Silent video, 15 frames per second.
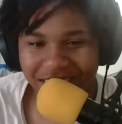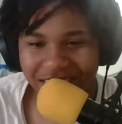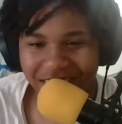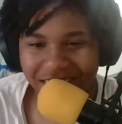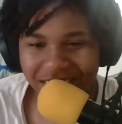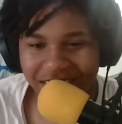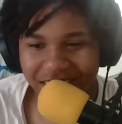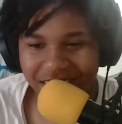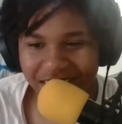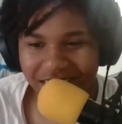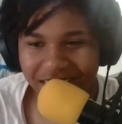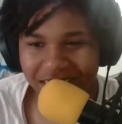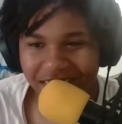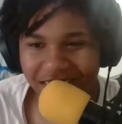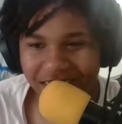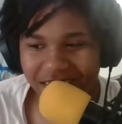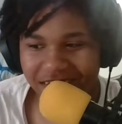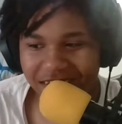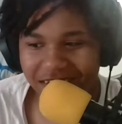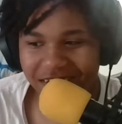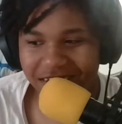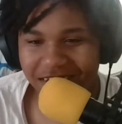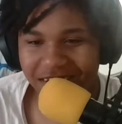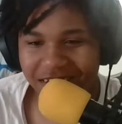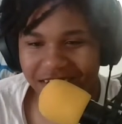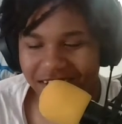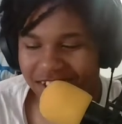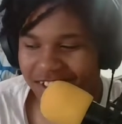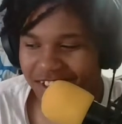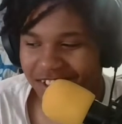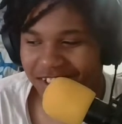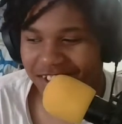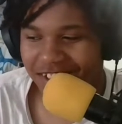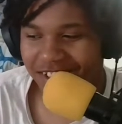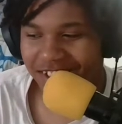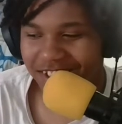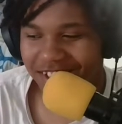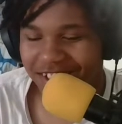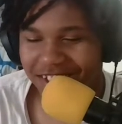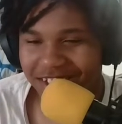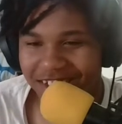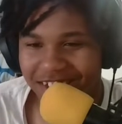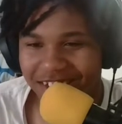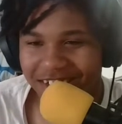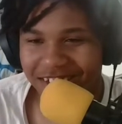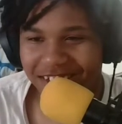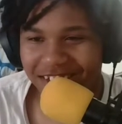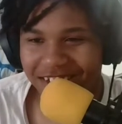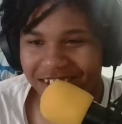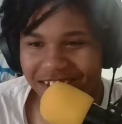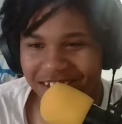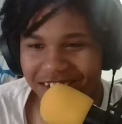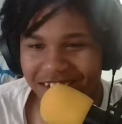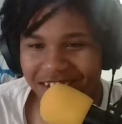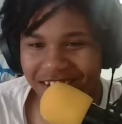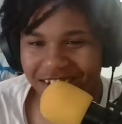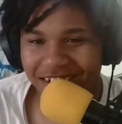(silence)